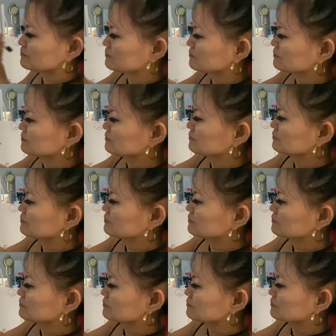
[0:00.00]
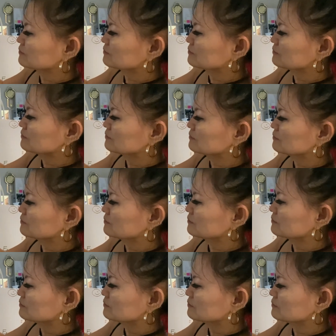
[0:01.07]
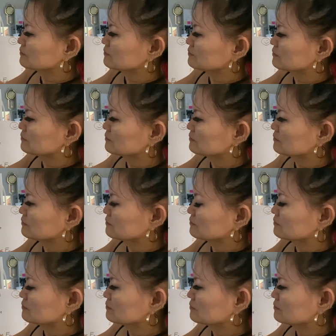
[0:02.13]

[no speech]